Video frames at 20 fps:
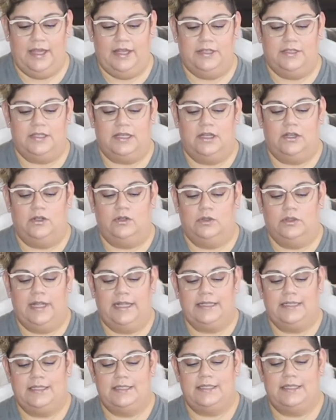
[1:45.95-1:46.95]
So
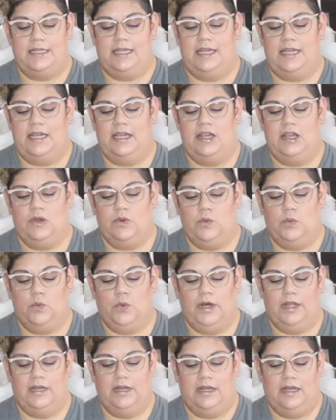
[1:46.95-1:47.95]
let's see
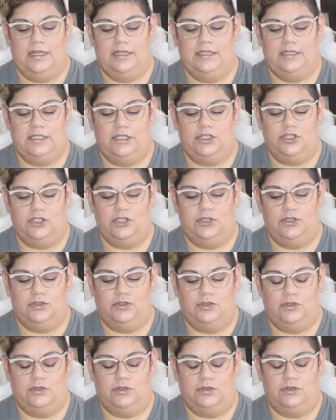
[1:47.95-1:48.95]
what
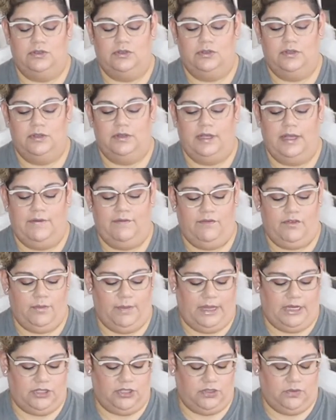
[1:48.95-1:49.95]
additional
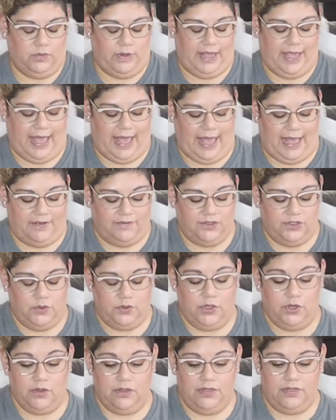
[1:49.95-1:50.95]
information we have. So
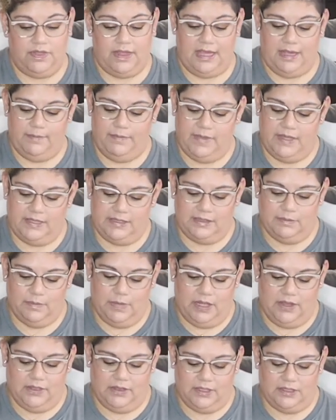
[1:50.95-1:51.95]
your theme this
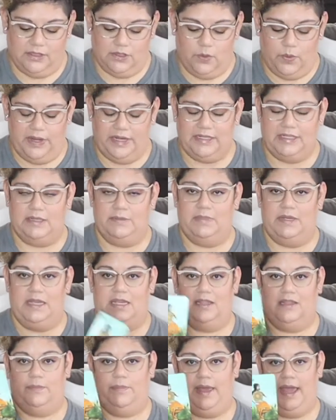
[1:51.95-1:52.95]
month is going to
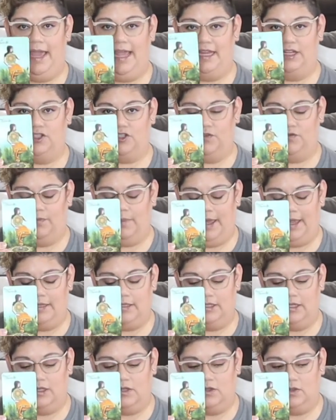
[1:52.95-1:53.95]
be the Page of
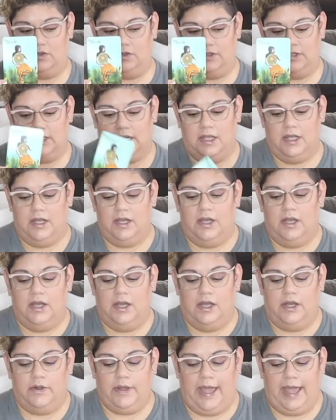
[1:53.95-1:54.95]
Pentacles.
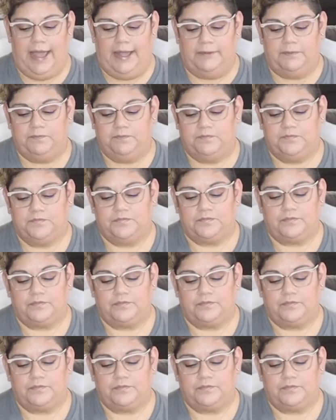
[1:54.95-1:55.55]
Okay,